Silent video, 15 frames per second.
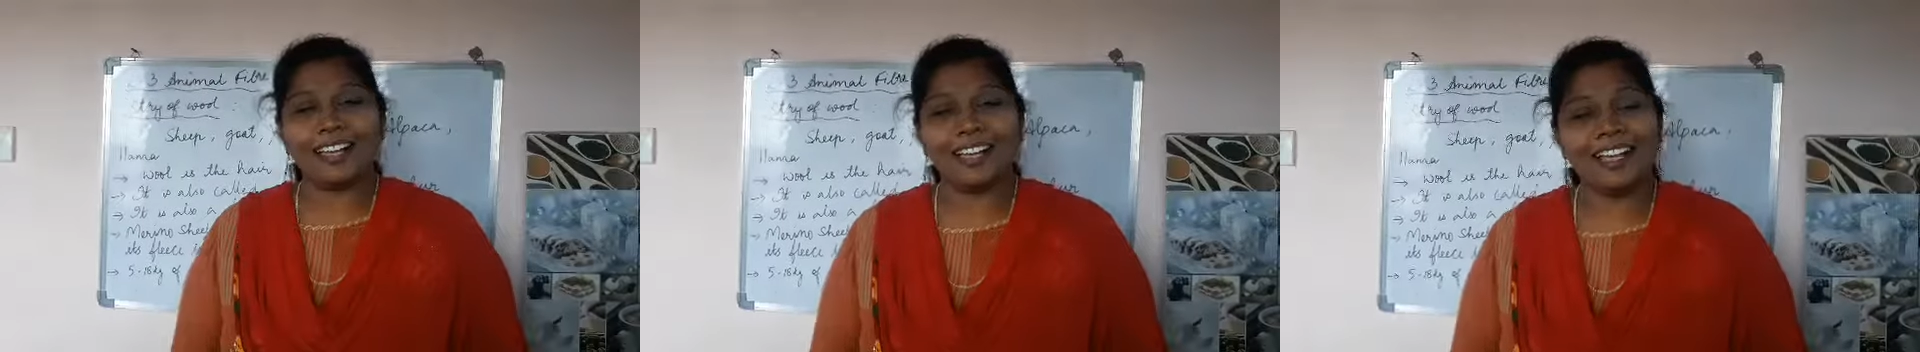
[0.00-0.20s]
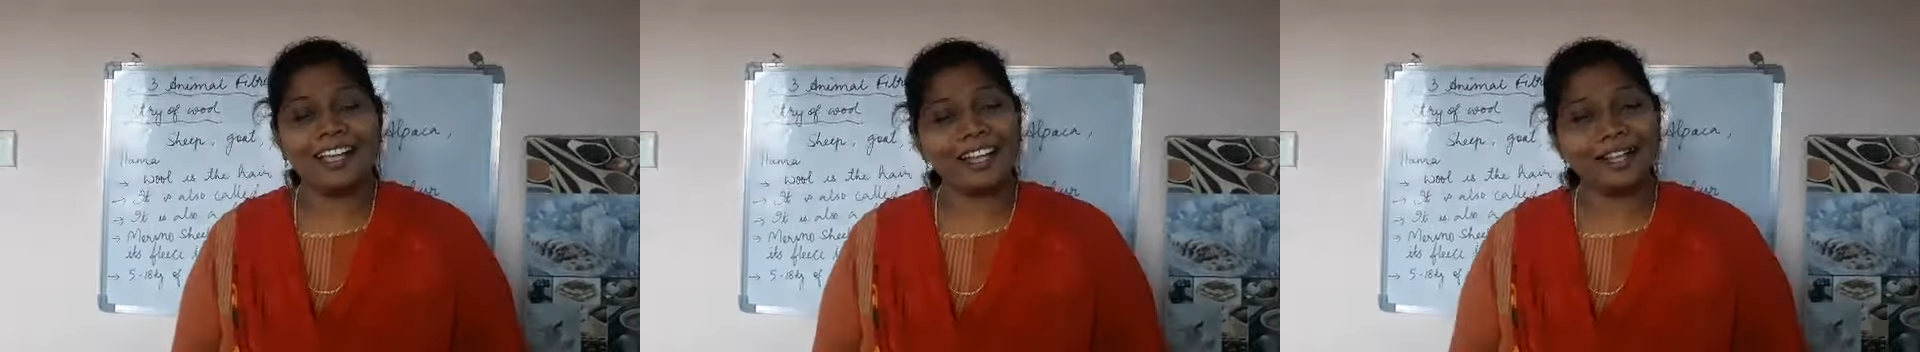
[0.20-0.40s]

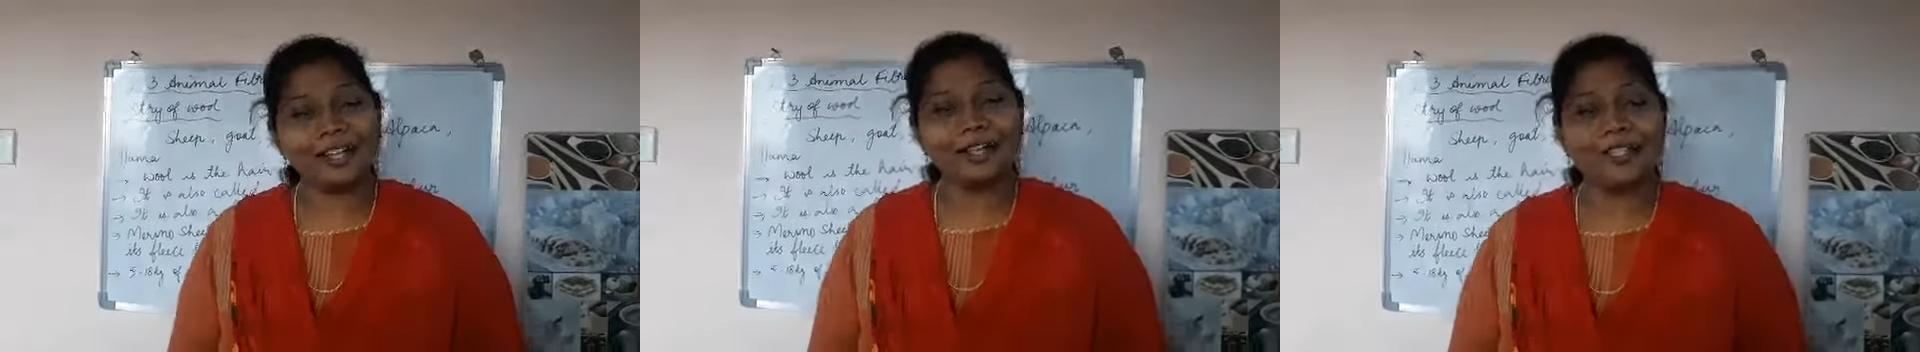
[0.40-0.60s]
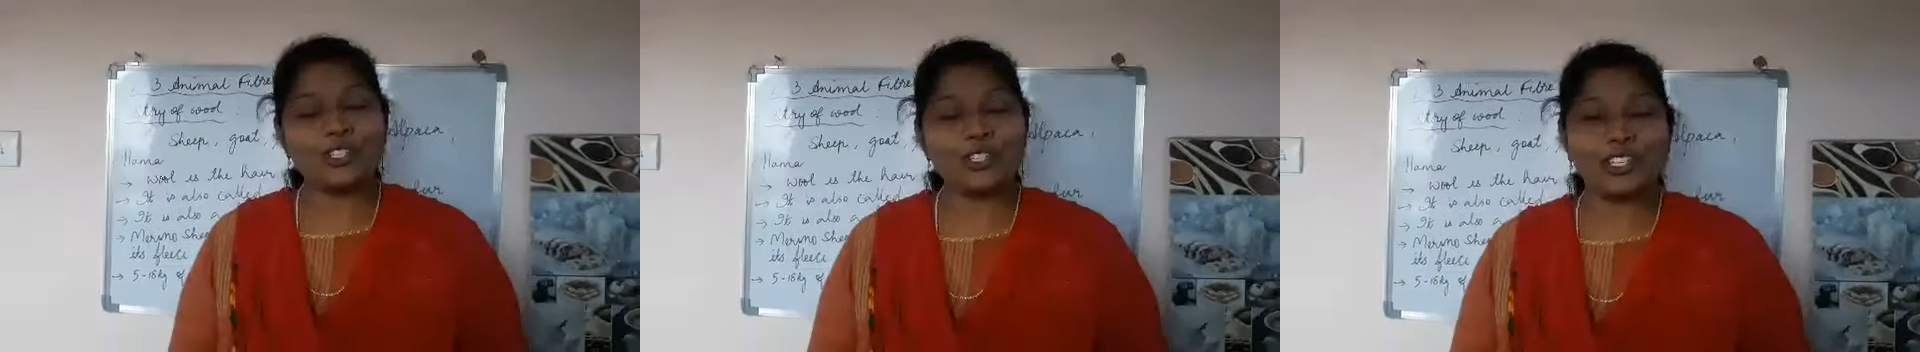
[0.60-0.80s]

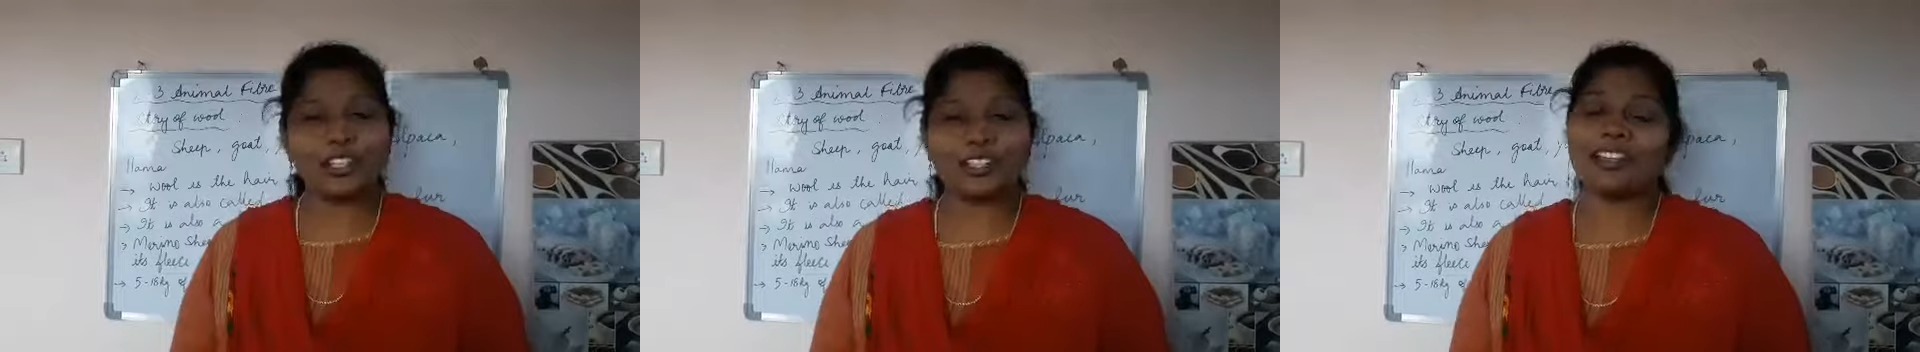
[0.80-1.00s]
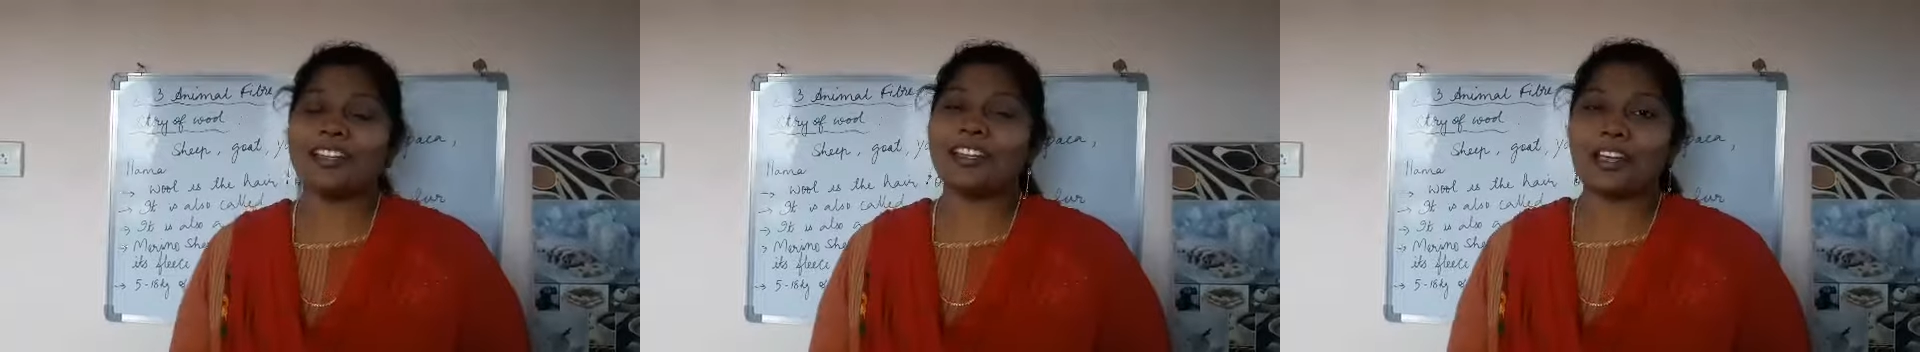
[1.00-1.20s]
Hello
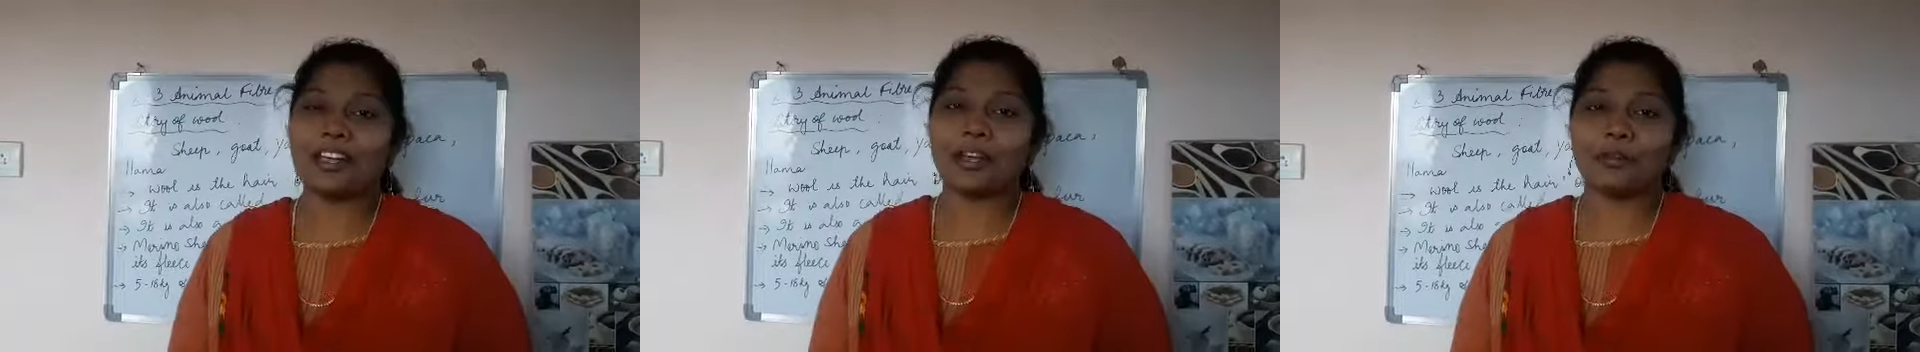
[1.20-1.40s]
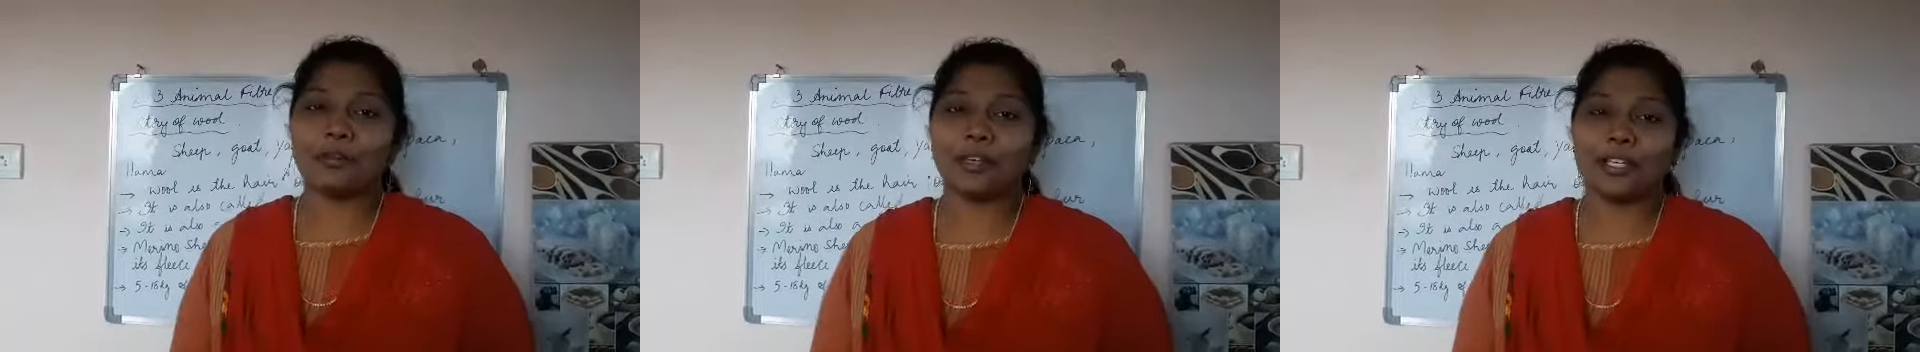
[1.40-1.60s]
children,
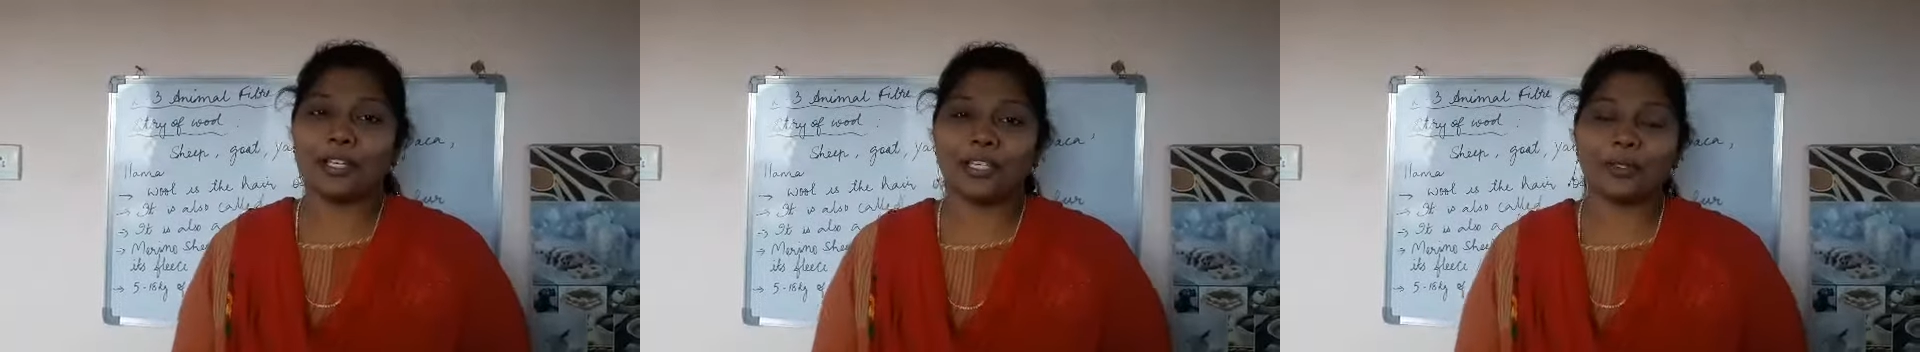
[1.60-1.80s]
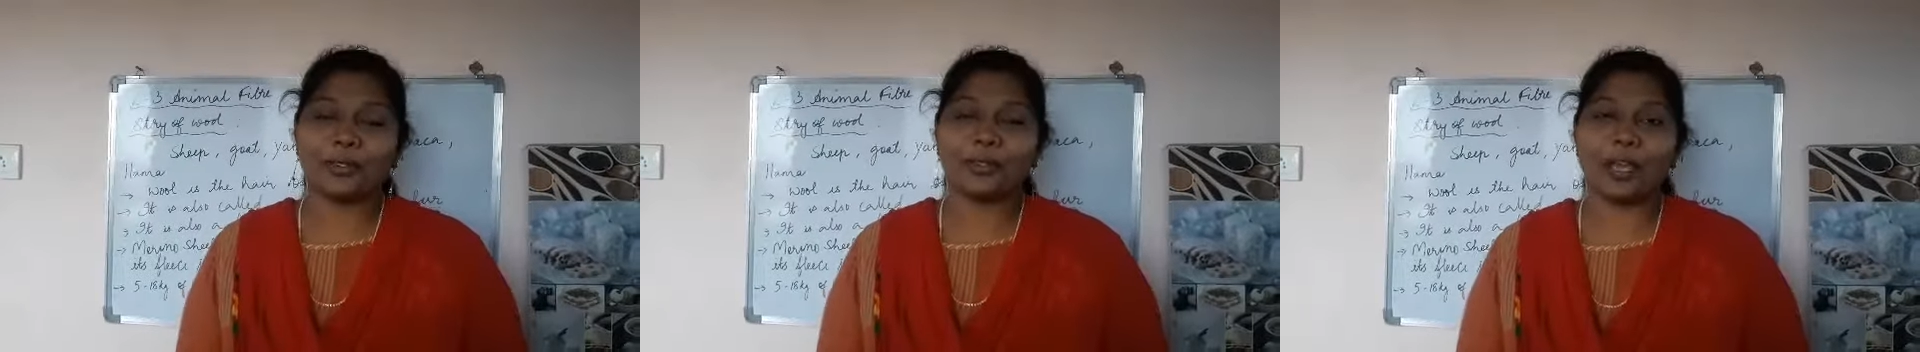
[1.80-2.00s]
how are
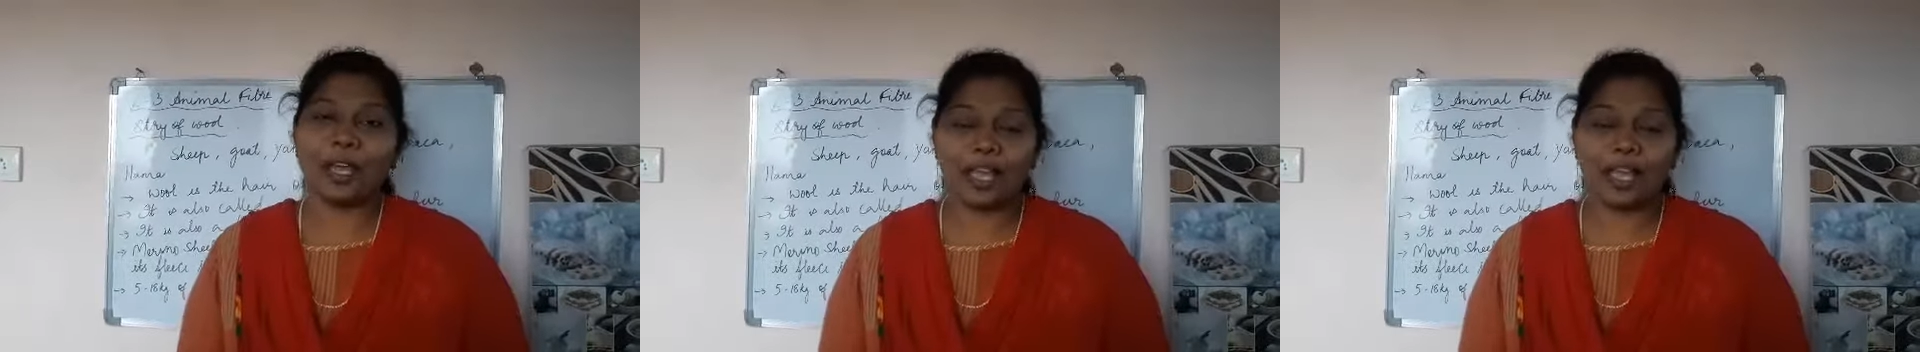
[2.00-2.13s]
you?